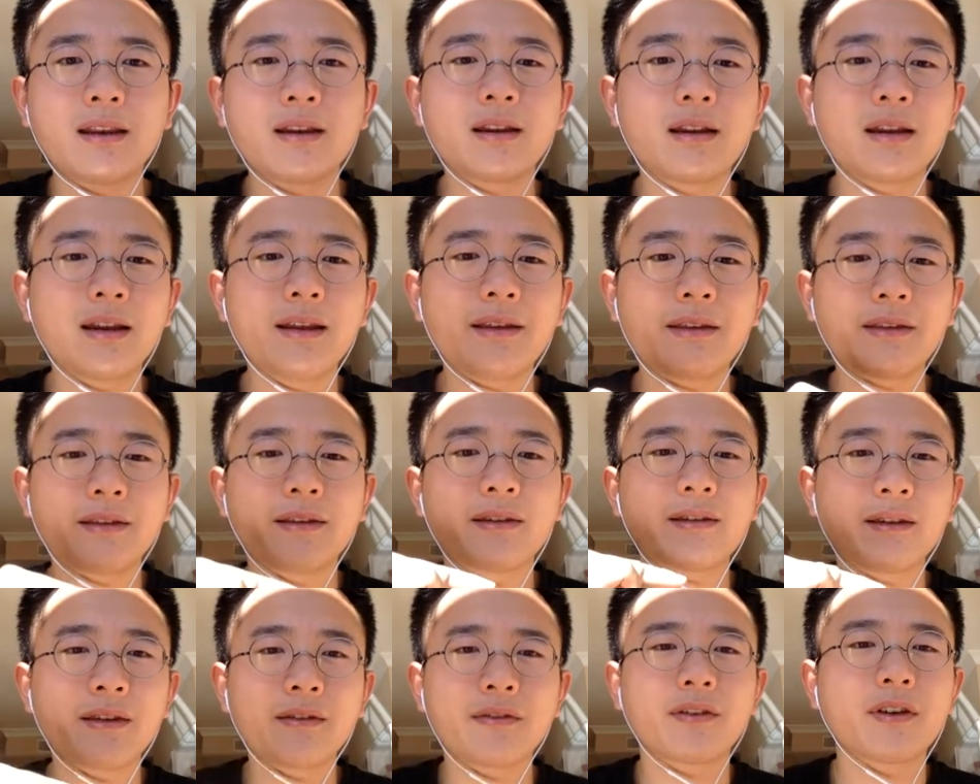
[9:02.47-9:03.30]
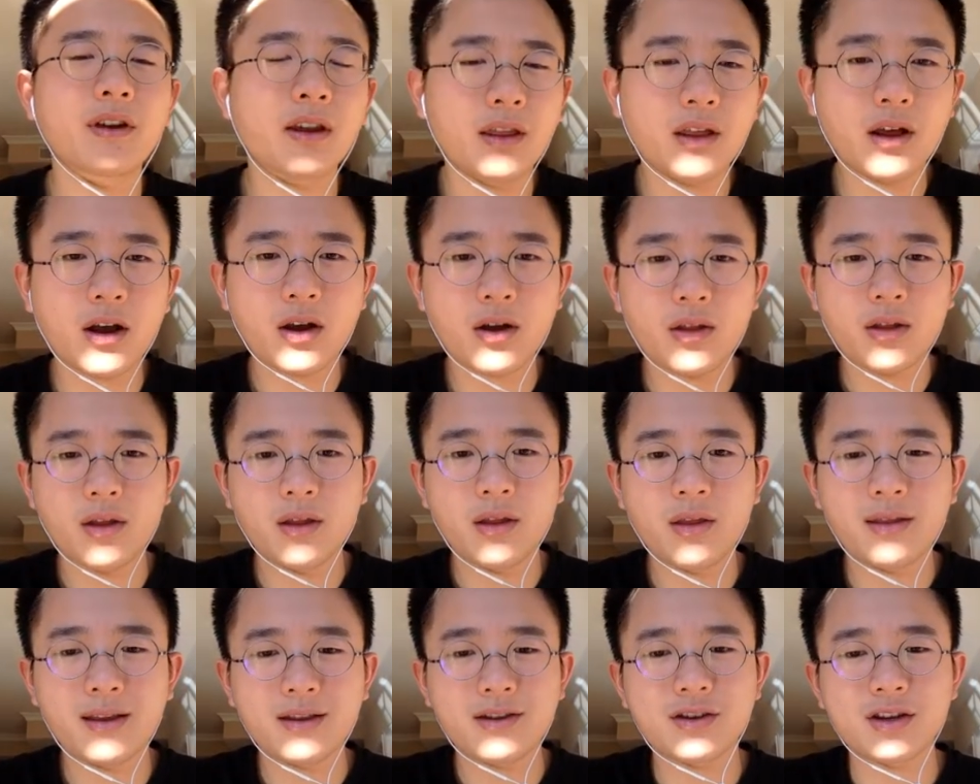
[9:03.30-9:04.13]
the least significant
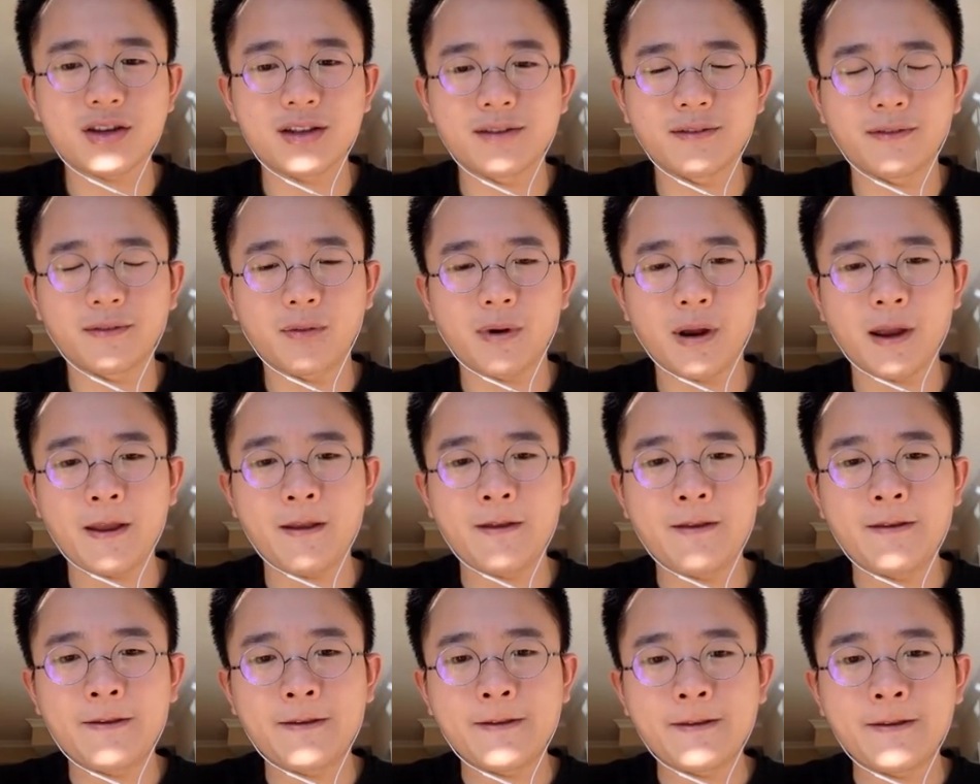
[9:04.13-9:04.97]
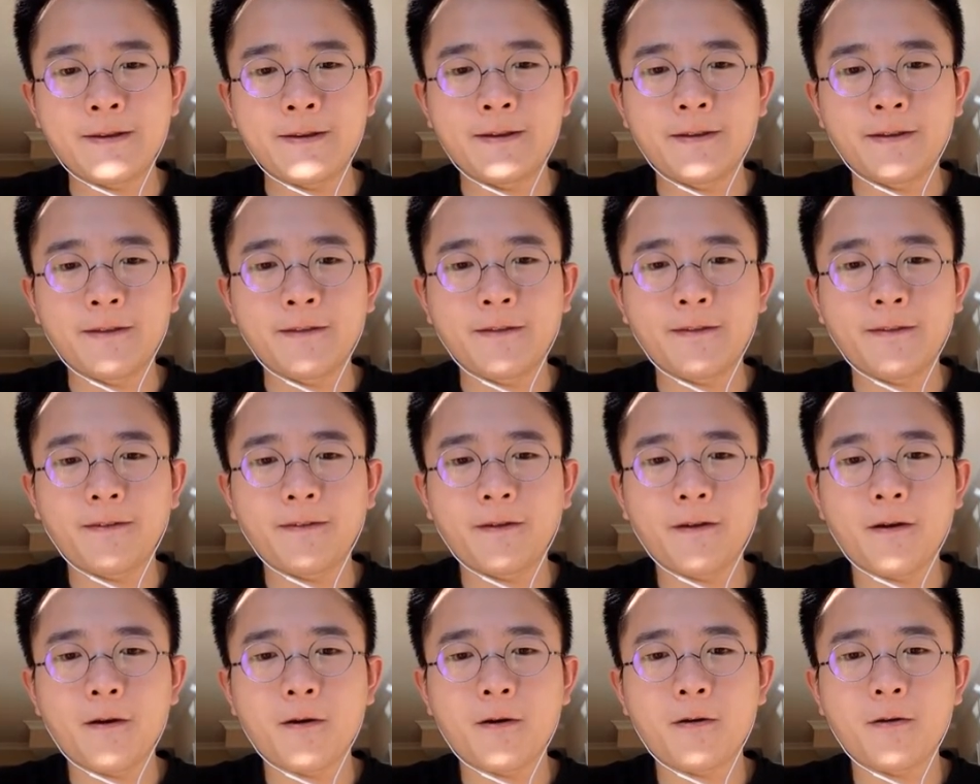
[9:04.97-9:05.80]
digits, right?
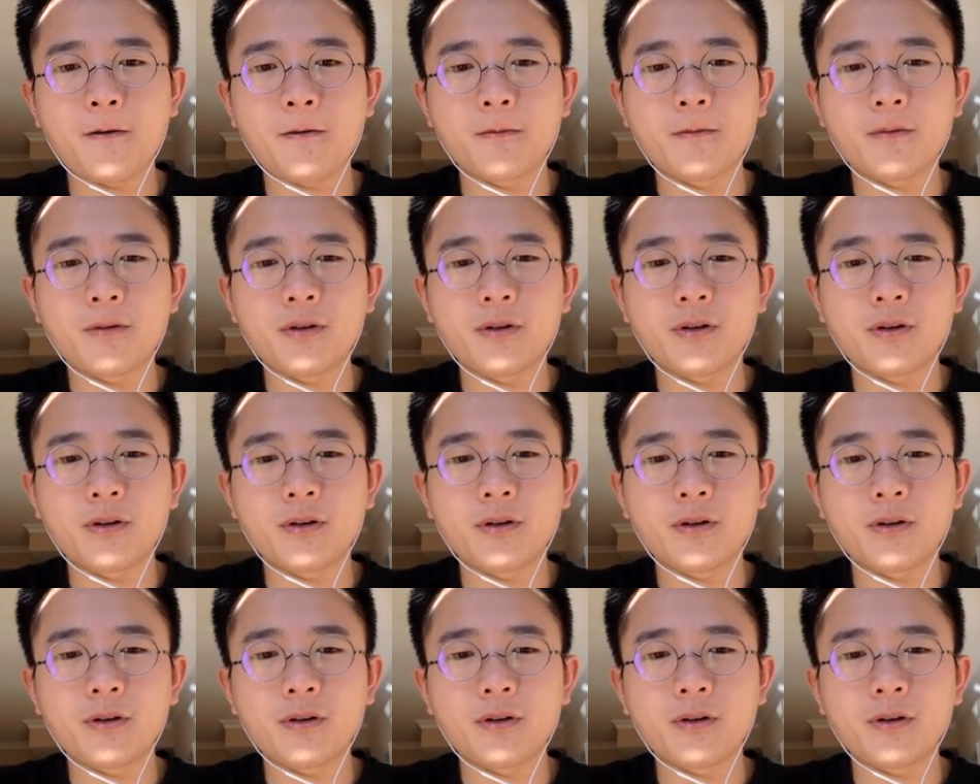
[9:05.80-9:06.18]
So